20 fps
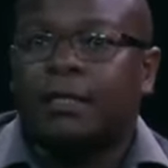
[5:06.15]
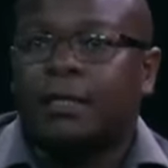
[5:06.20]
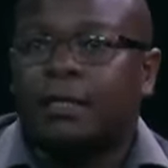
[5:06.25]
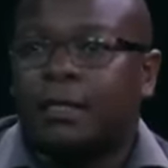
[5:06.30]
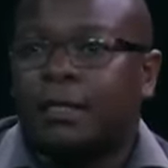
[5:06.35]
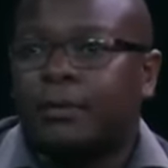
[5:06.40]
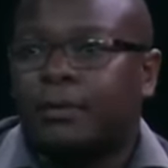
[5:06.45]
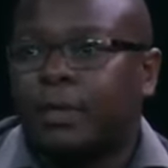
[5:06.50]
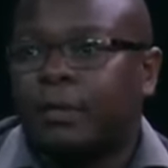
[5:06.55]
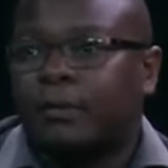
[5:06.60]

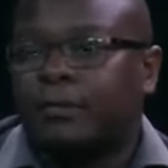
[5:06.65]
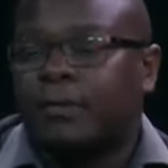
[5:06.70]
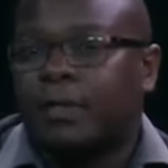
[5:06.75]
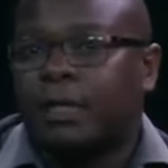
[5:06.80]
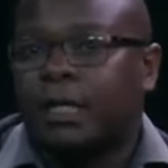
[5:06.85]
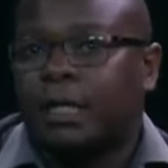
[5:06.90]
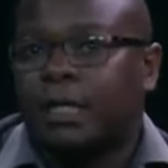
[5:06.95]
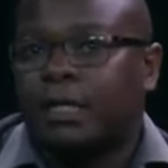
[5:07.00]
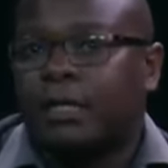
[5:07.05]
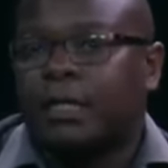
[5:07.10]
that part of the
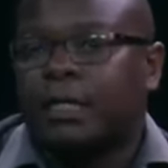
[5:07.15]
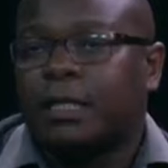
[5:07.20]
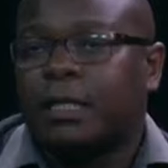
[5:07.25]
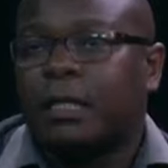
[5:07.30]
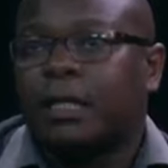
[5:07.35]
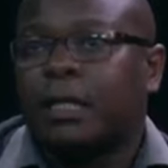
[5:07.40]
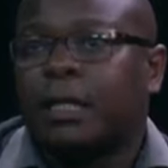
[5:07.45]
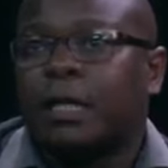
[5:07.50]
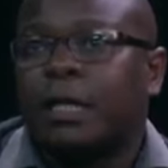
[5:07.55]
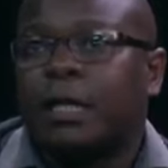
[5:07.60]
country.
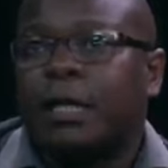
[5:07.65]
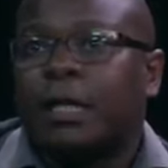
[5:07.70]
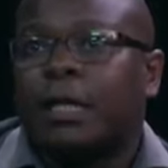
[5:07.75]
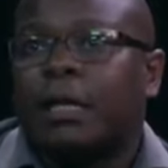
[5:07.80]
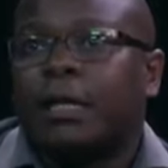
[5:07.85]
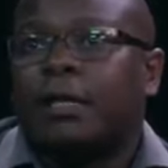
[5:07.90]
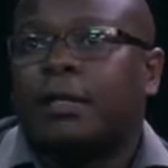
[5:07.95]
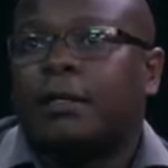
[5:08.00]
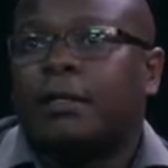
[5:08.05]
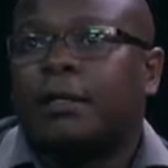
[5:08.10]

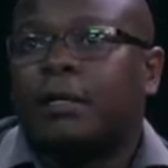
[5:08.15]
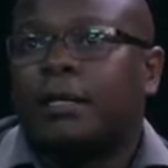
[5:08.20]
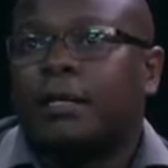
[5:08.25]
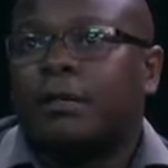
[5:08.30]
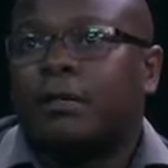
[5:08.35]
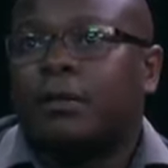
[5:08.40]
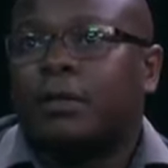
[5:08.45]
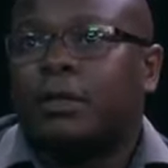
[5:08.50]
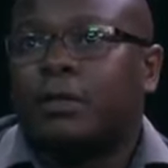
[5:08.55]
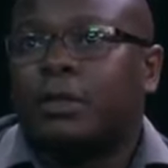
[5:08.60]

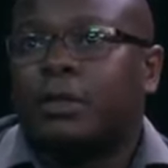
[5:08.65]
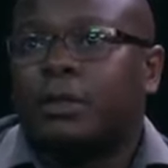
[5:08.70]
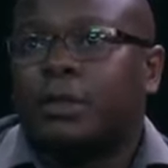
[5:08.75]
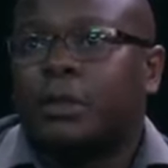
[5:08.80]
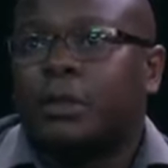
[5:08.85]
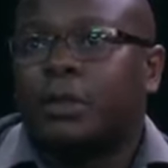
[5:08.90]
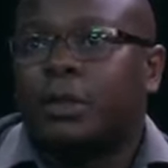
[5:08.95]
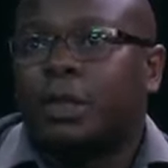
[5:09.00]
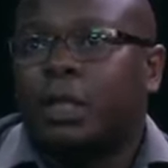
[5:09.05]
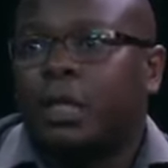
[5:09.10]
Then
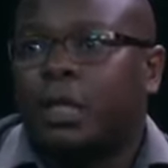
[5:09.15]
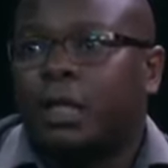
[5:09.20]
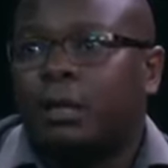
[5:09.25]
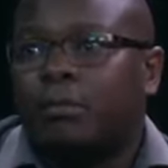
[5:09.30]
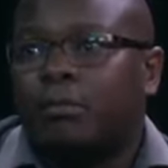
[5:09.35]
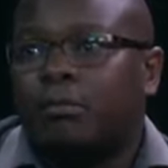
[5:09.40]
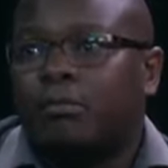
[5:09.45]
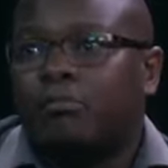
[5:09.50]
also